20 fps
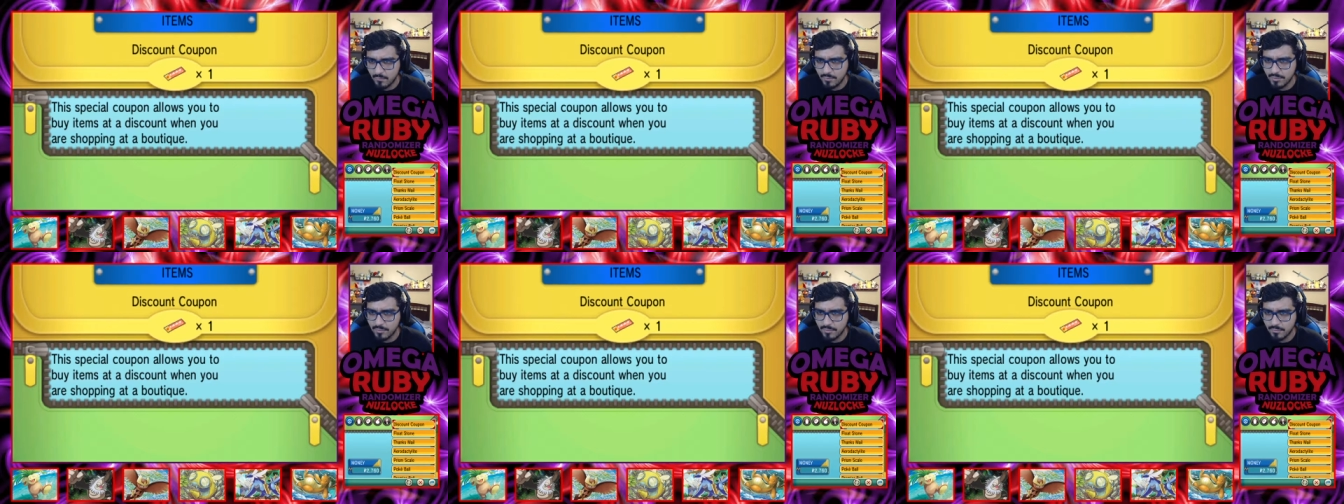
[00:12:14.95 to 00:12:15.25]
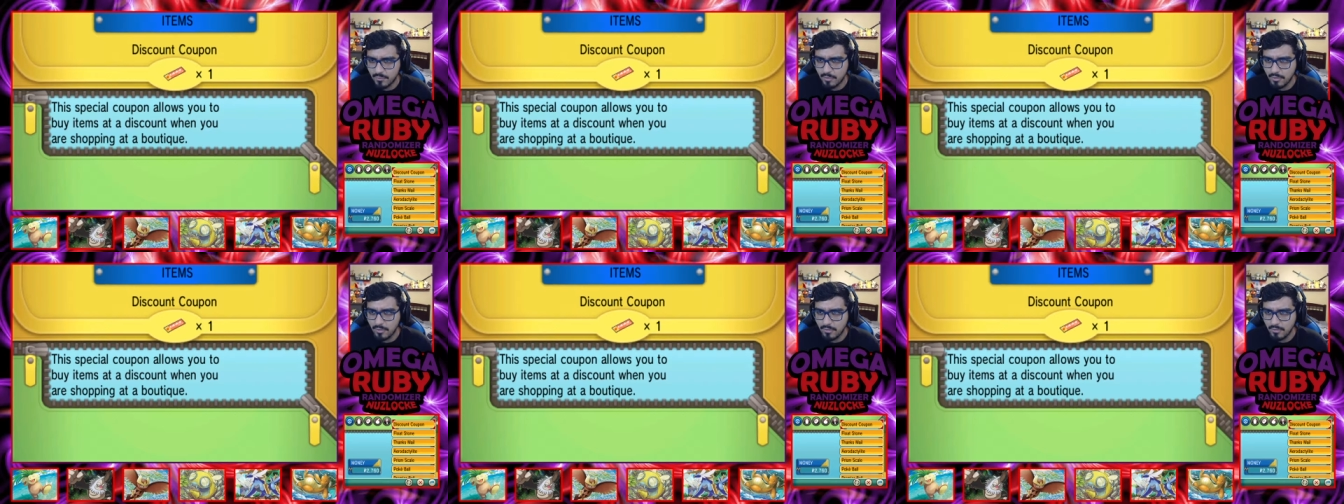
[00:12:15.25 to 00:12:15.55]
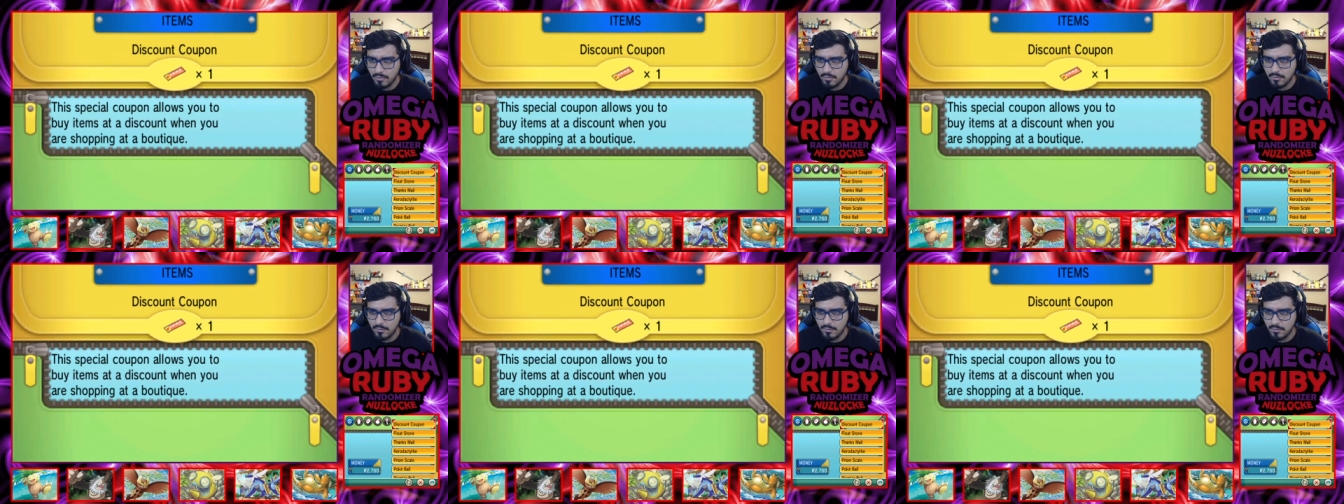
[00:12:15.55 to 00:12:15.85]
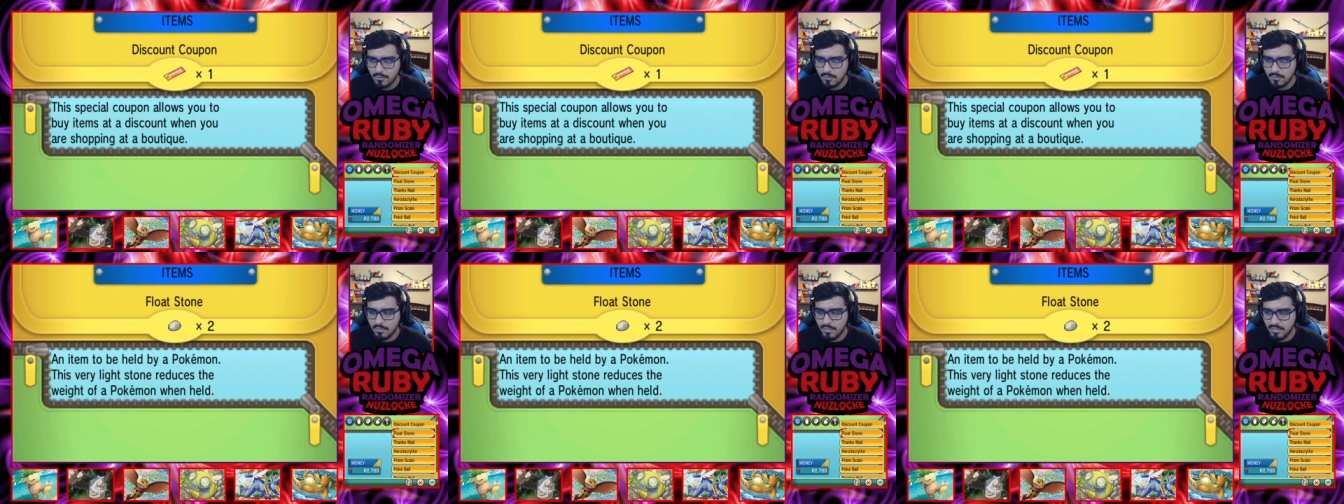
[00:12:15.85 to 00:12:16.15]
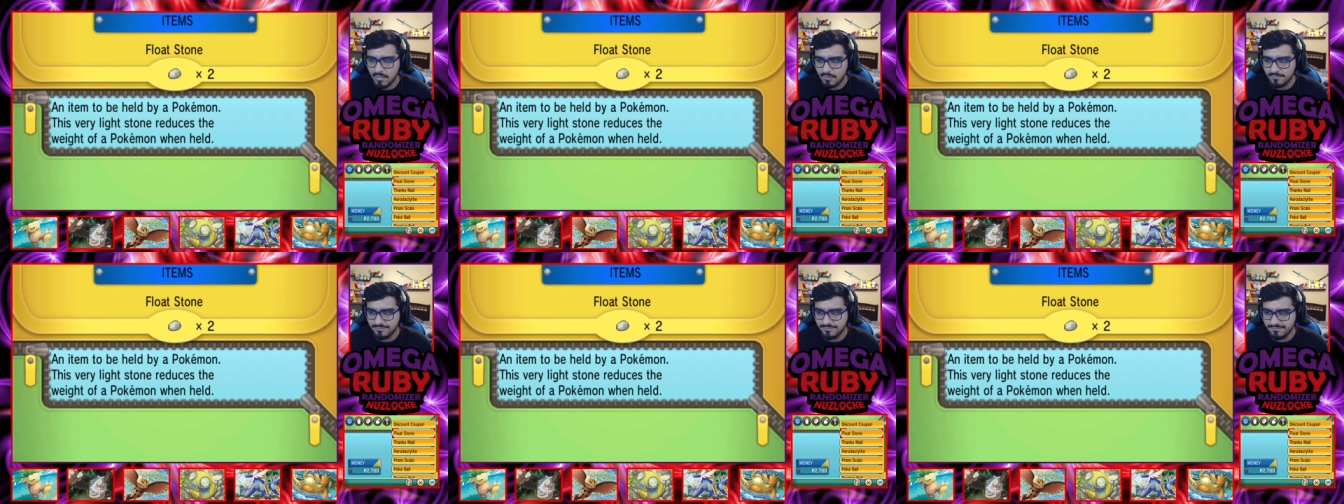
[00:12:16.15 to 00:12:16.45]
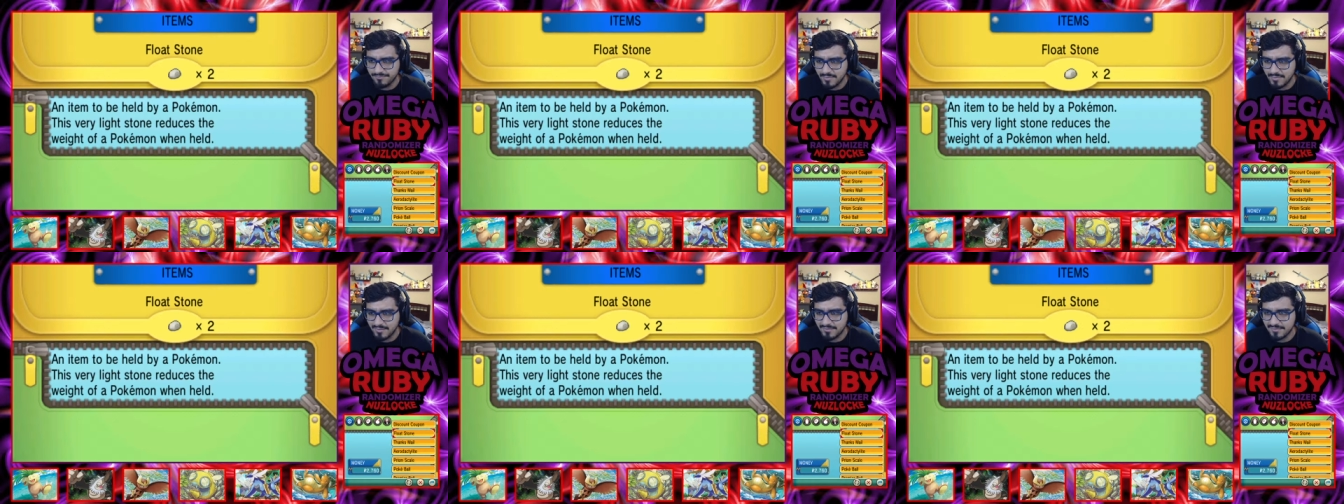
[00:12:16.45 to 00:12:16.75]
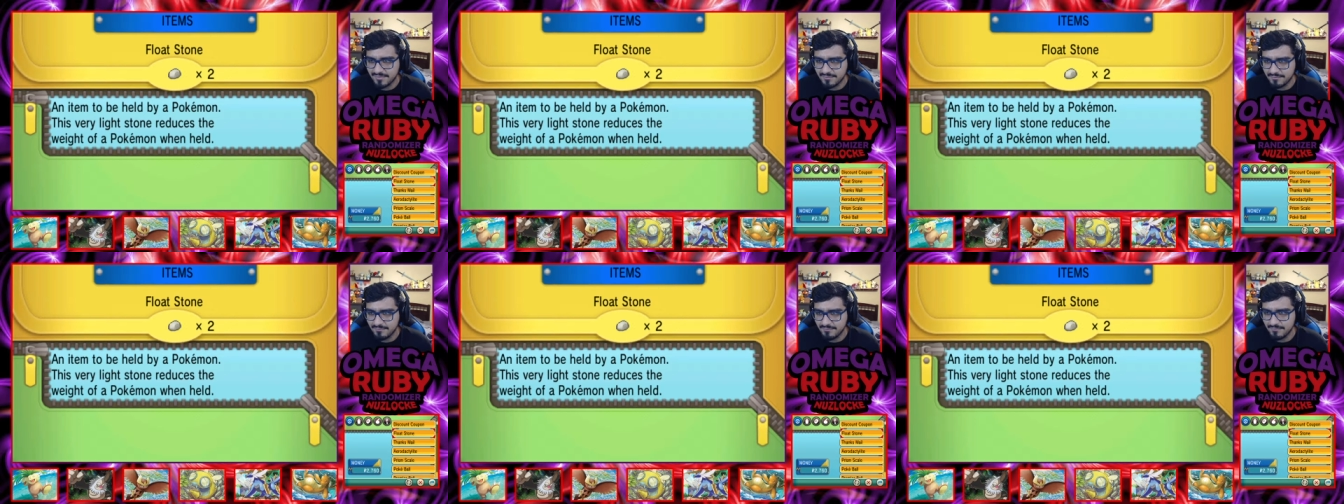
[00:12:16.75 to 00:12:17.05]
when you are... Oh,
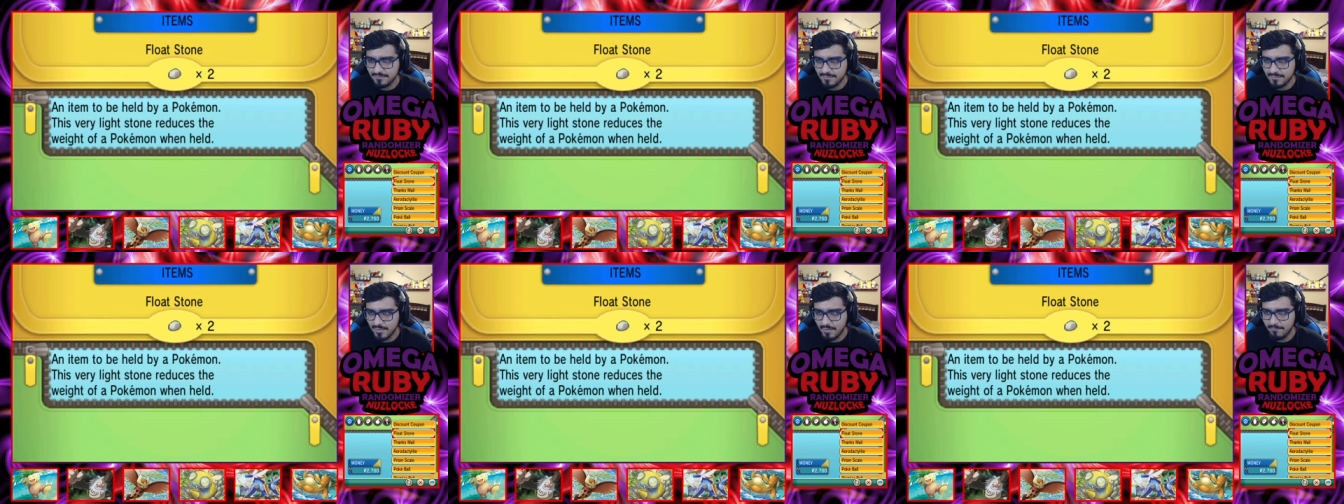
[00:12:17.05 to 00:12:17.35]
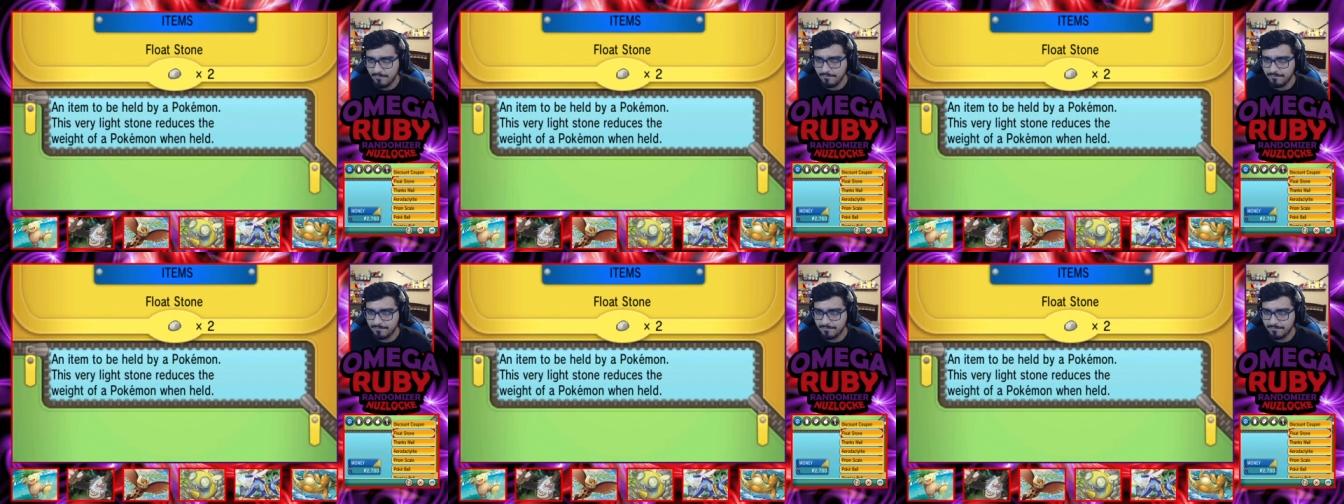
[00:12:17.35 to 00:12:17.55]
that's... no.